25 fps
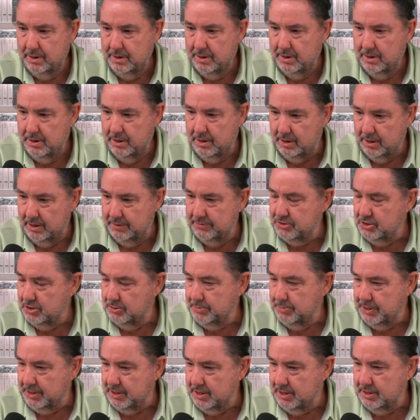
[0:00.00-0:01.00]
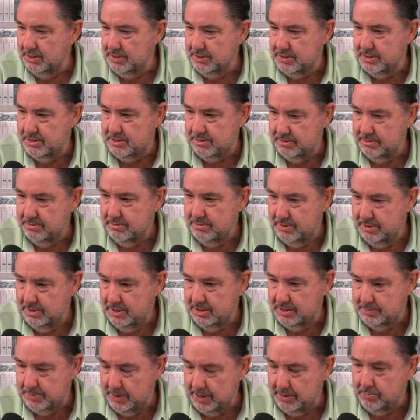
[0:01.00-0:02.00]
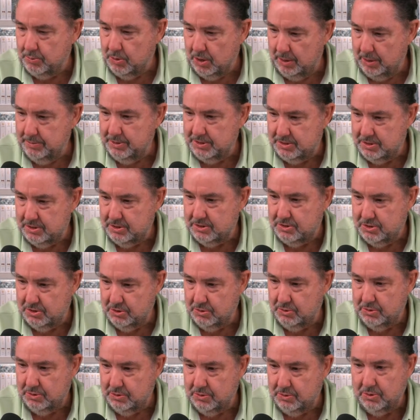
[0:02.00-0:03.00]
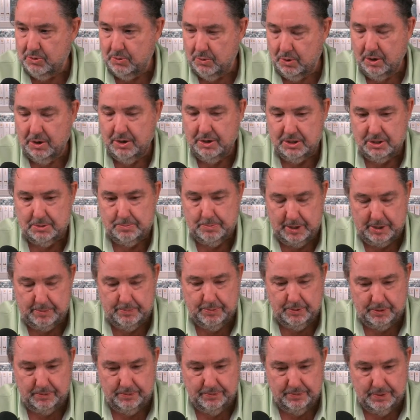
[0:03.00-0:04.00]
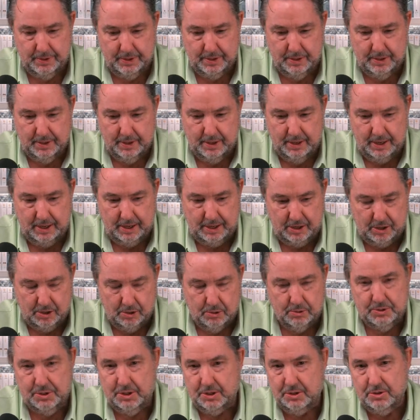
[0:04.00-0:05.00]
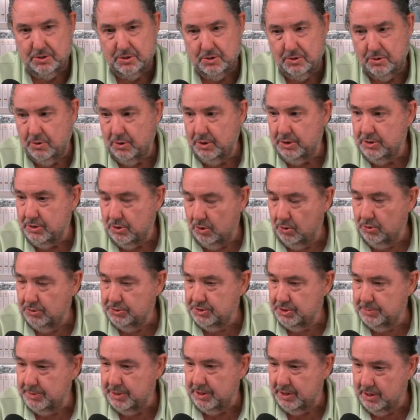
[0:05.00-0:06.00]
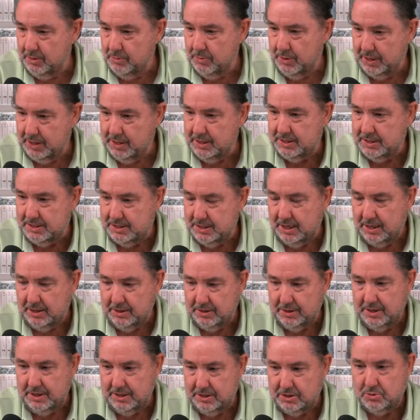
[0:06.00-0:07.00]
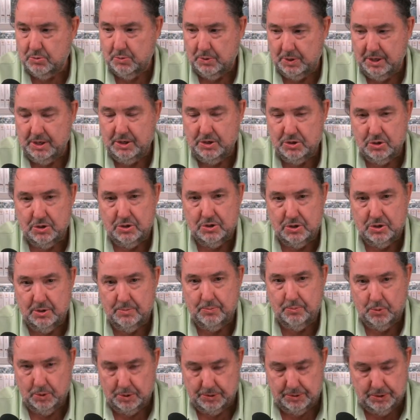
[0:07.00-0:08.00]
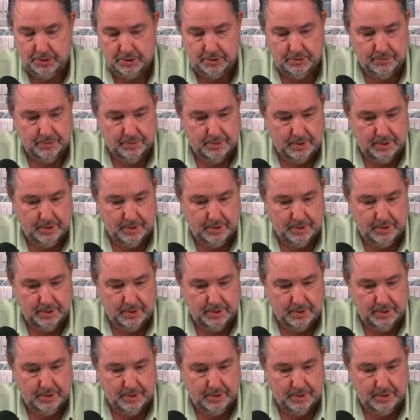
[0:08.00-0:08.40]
He loves you because he's made promises to you. You are his people, and he knows he's going to ultimately reconcile his relationship with you.